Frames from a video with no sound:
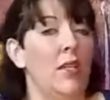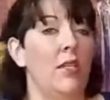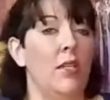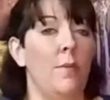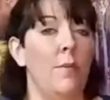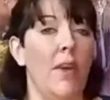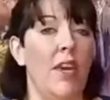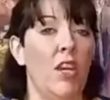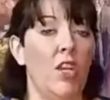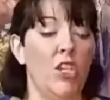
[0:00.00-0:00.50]
to
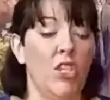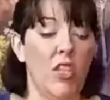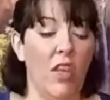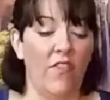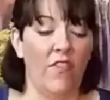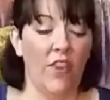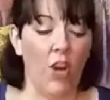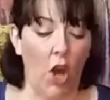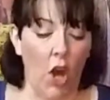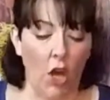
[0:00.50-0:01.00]
make
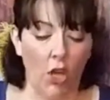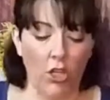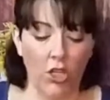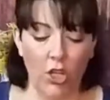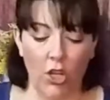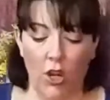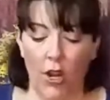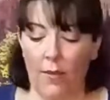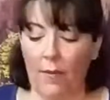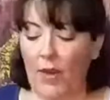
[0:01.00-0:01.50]
yourself an
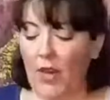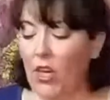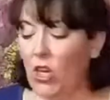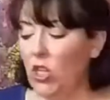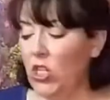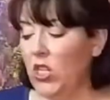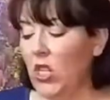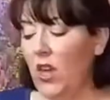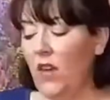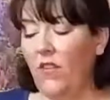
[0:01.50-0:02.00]
altar and make
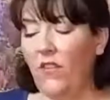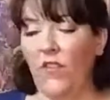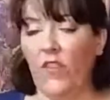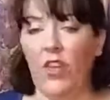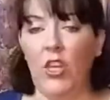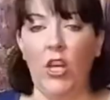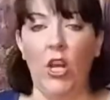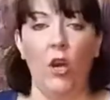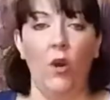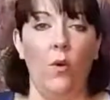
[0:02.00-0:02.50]
yourself,
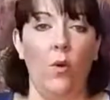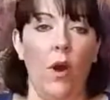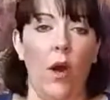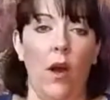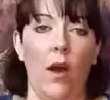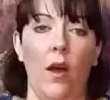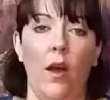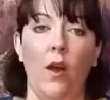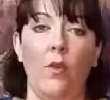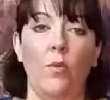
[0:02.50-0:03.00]
you know,
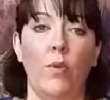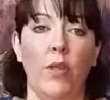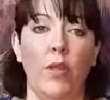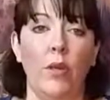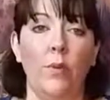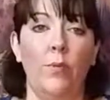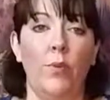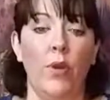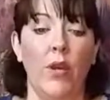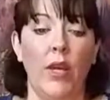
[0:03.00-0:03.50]
a
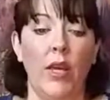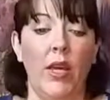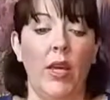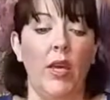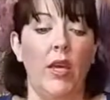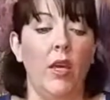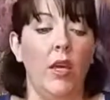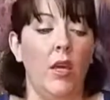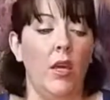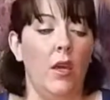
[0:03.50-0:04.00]
really
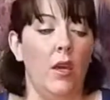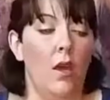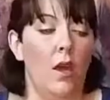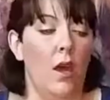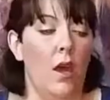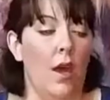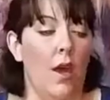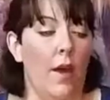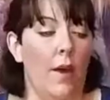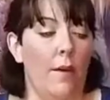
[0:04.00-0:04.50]
pretty
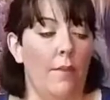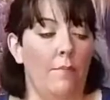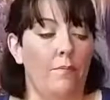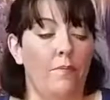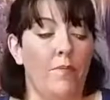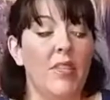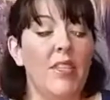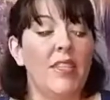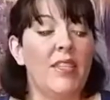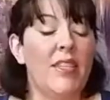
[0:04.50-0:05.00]

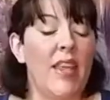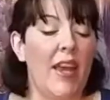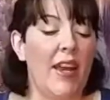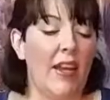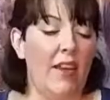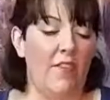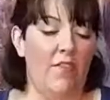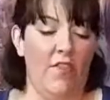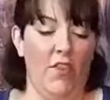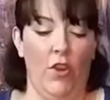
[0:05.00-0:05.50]

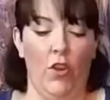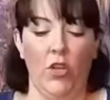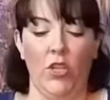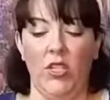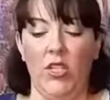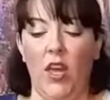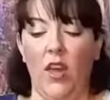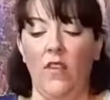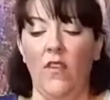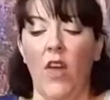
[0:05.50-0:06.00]
setting for
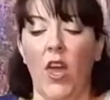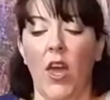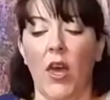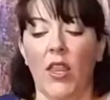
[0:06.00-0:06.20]
yourself.